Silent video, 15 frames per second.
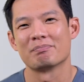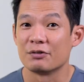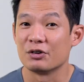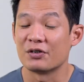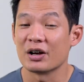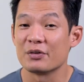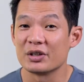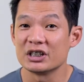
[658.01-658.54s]
If you
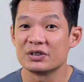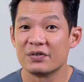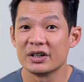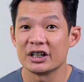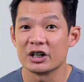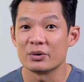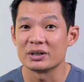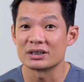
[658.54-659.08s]
found this
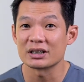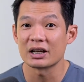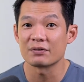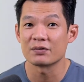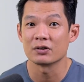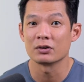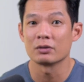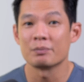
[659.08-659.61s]
video
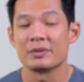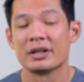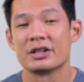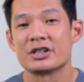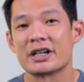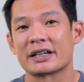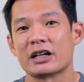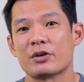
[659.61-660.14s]
insightful,
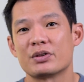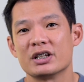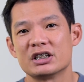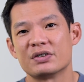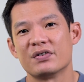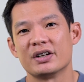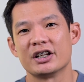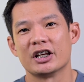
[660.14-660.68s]
check out this
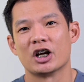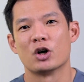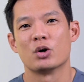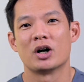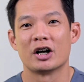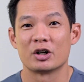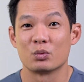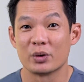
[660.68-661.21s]
video
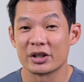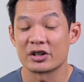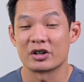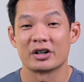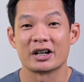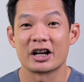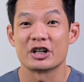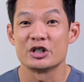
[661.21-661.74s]
on whether
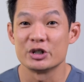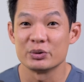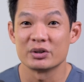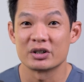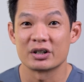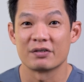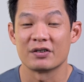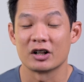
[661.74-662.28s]
or not
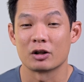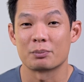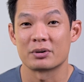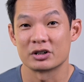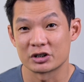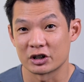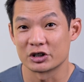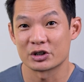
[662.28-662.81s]
junior
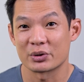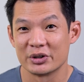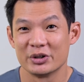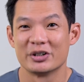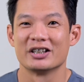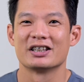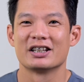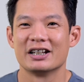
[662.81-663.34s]
developers are
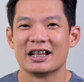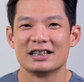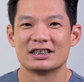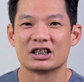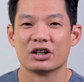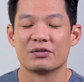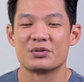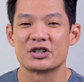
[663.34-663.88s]
screwed in today's
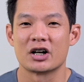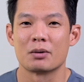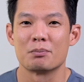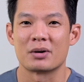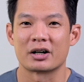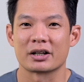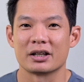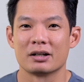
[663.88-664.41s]
tough job
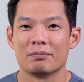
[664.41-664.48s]
market.